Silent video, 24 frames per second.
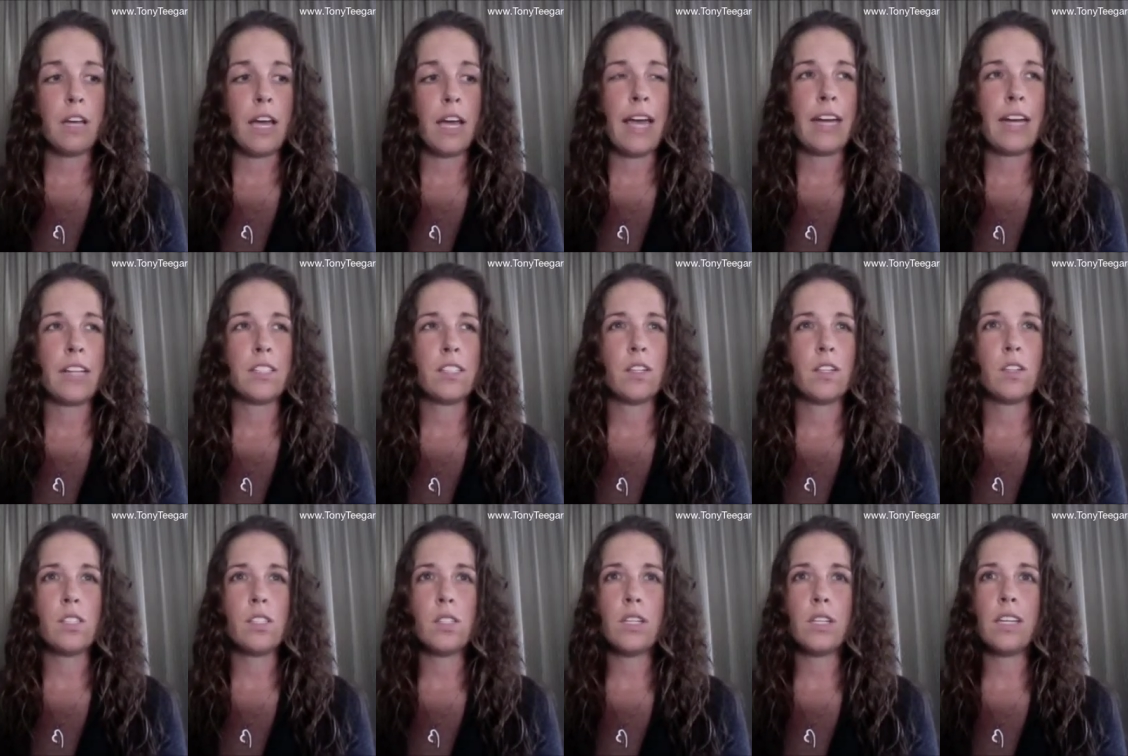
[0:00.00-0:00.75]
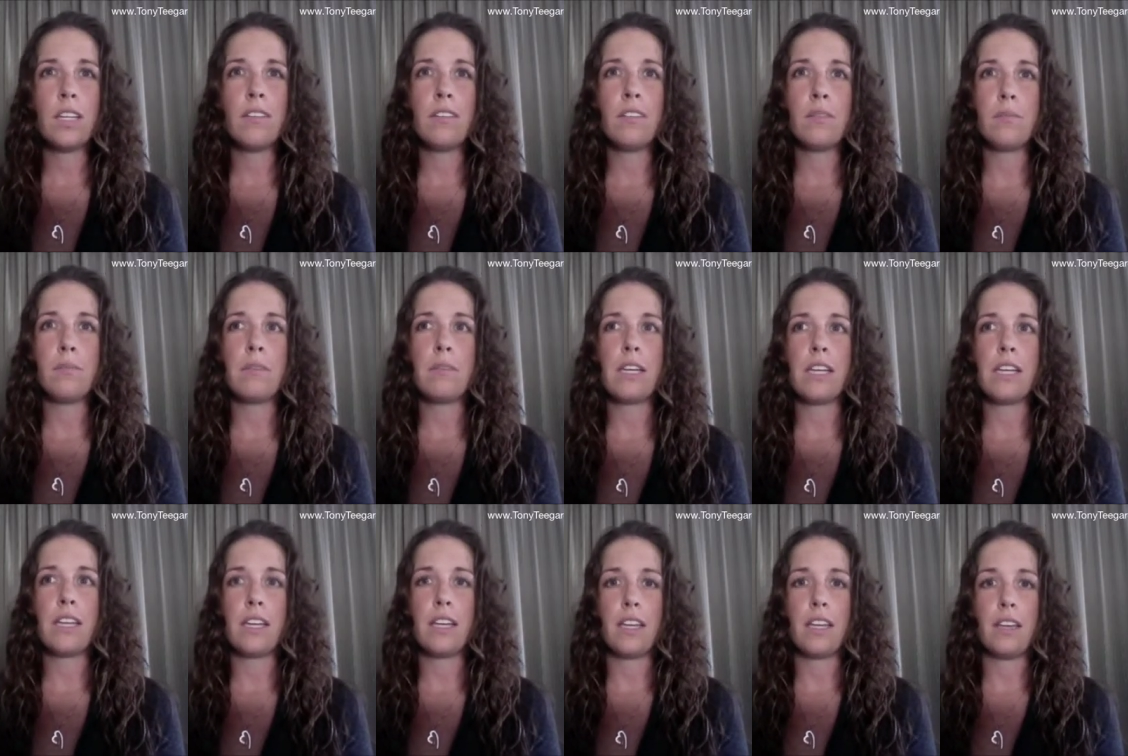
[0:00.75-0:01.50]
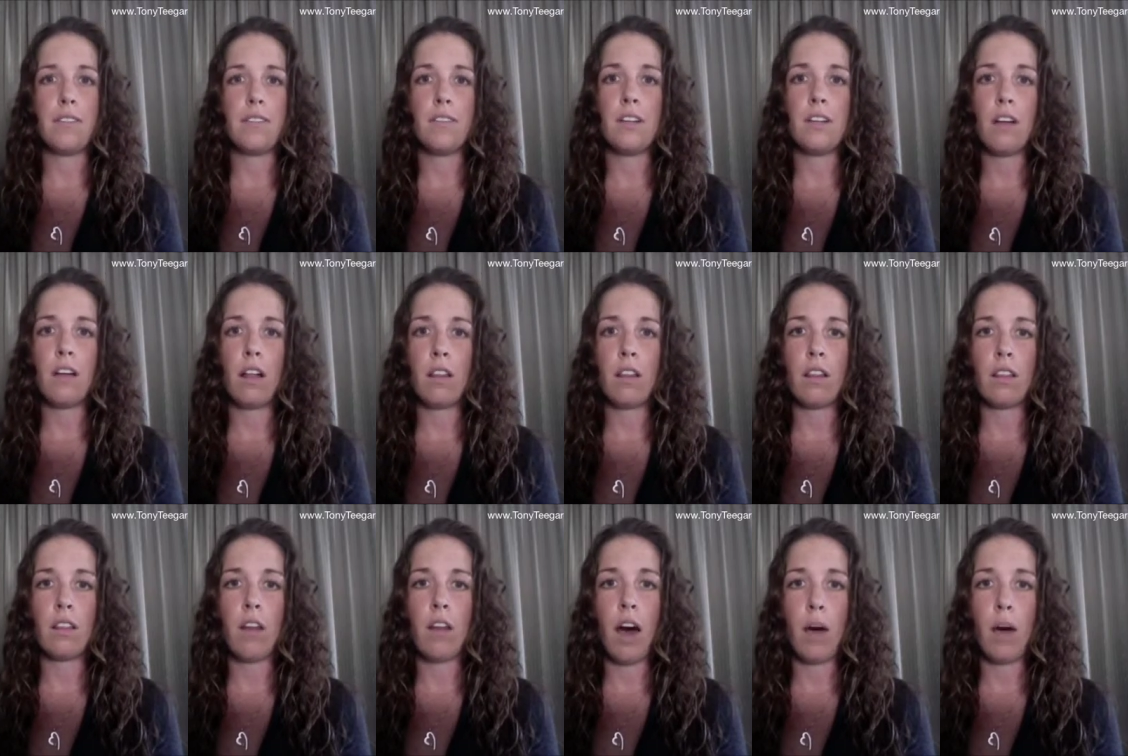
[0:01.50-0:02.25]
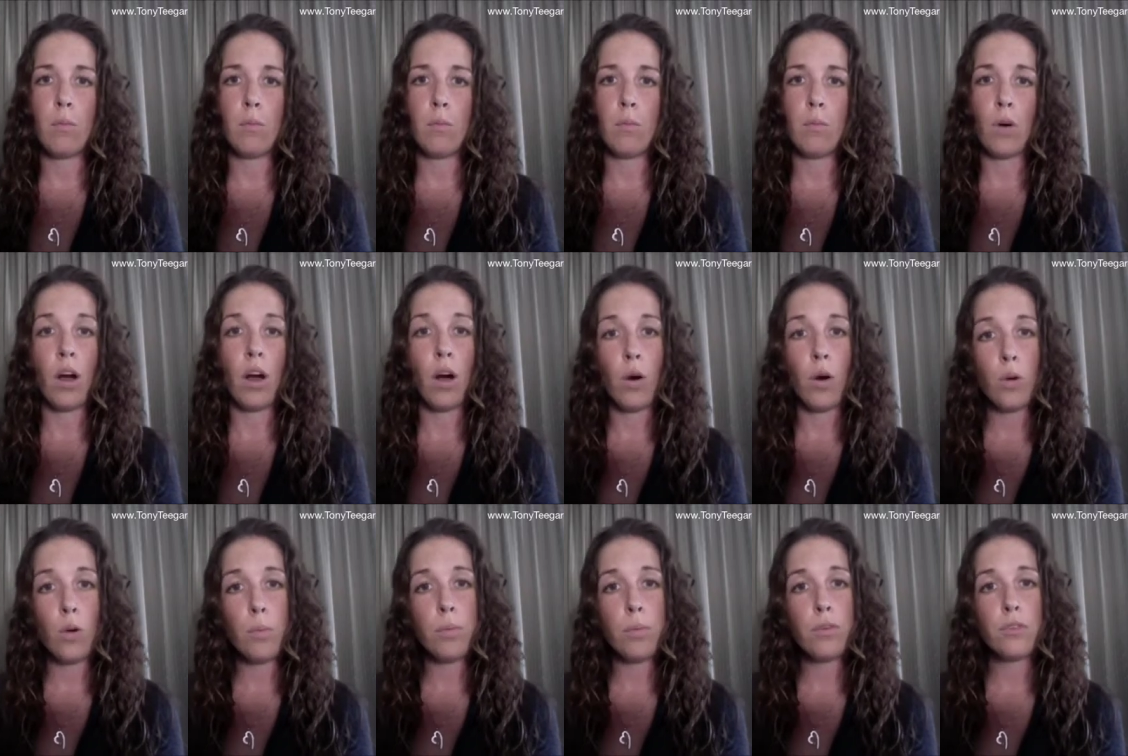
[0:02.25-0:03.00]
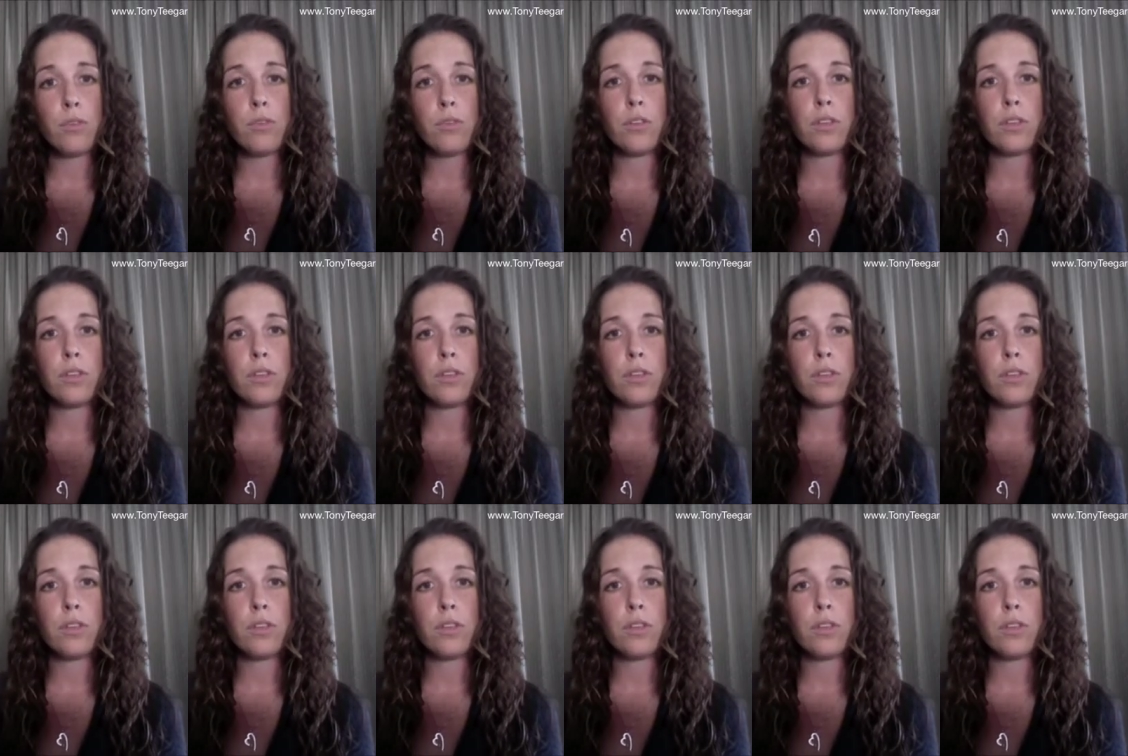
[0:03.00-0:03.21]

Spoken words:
and it's also given me even a lot more hope